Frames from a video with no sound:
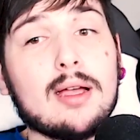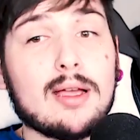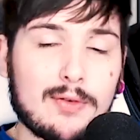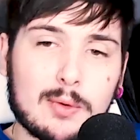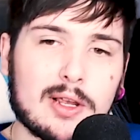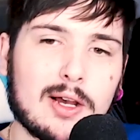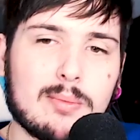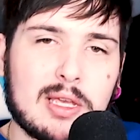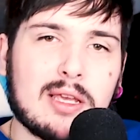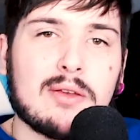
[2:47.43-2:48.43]
If you want to help
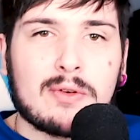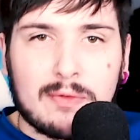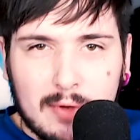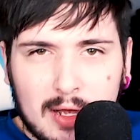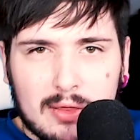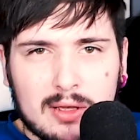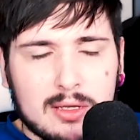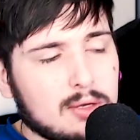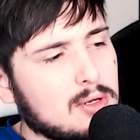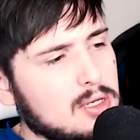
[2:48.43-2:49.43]
me even further,
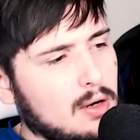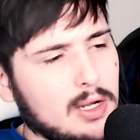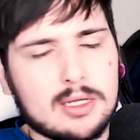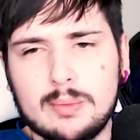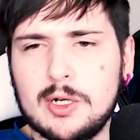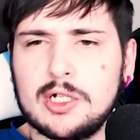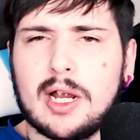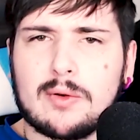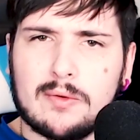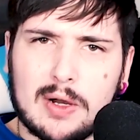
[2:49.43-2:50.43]
you can donate to my
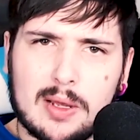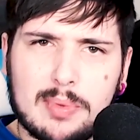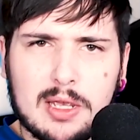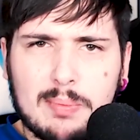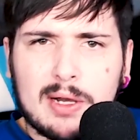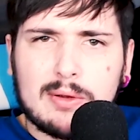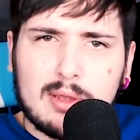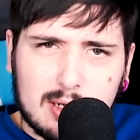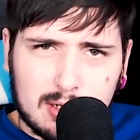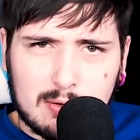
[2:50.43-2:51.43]
channel via PayPal in
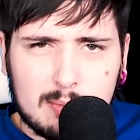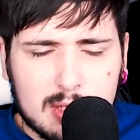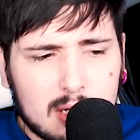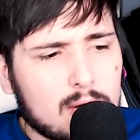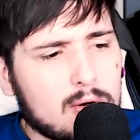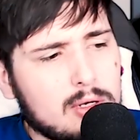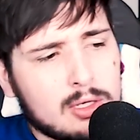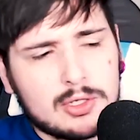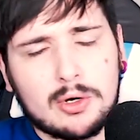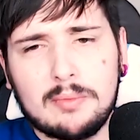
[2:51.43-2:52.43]
the description, or you can
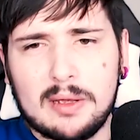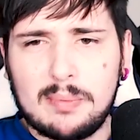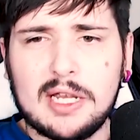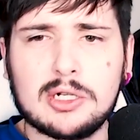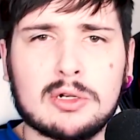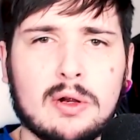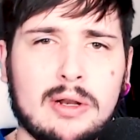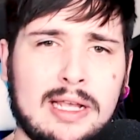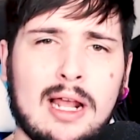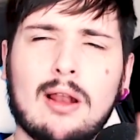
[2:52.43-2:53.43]
join my Patreon
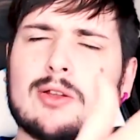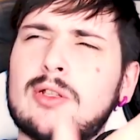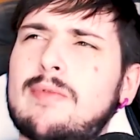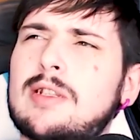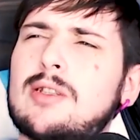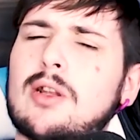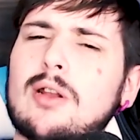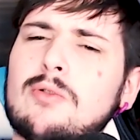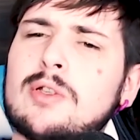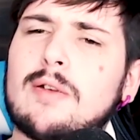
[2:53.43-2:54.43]
and get lots of
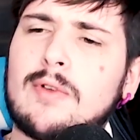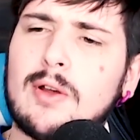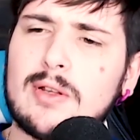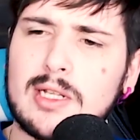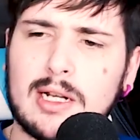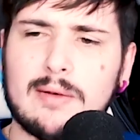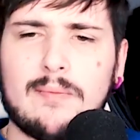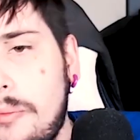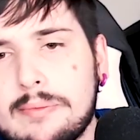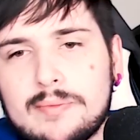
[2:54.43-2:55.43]
exclusive content.
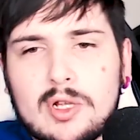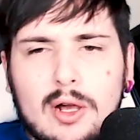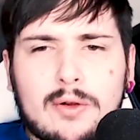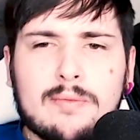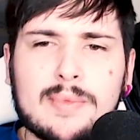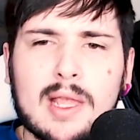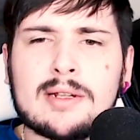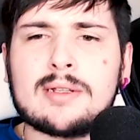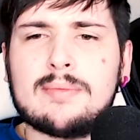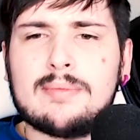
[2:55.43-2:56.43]
So,
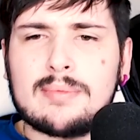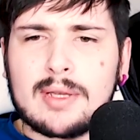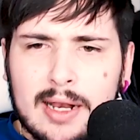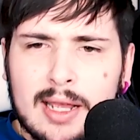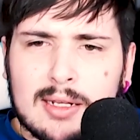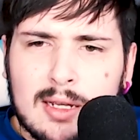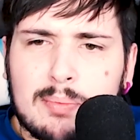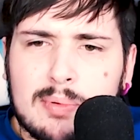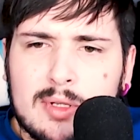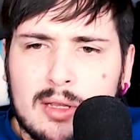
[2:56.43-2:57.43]
let's connect
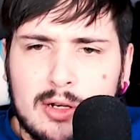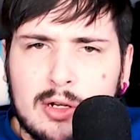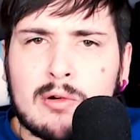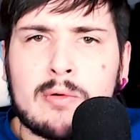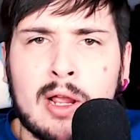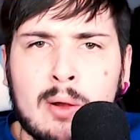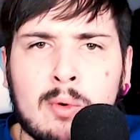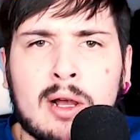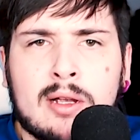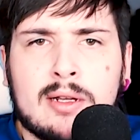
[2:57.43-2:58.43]
up to the neural
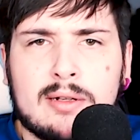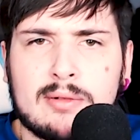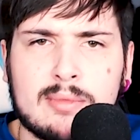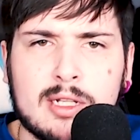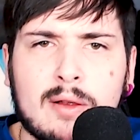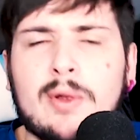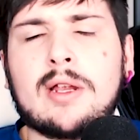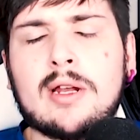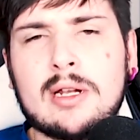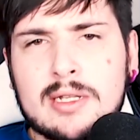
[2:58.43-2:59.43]
network and see if we
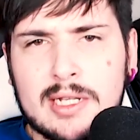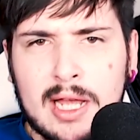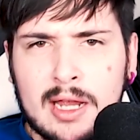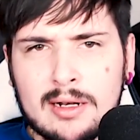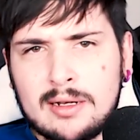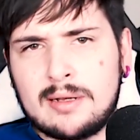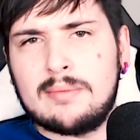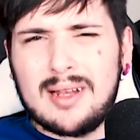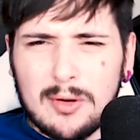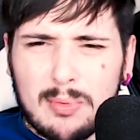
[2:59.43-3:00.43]
can understand
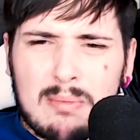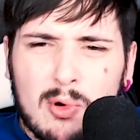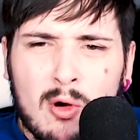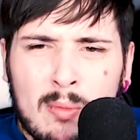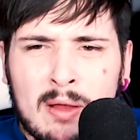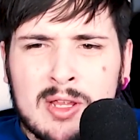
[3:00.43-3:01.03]
a little bit more about this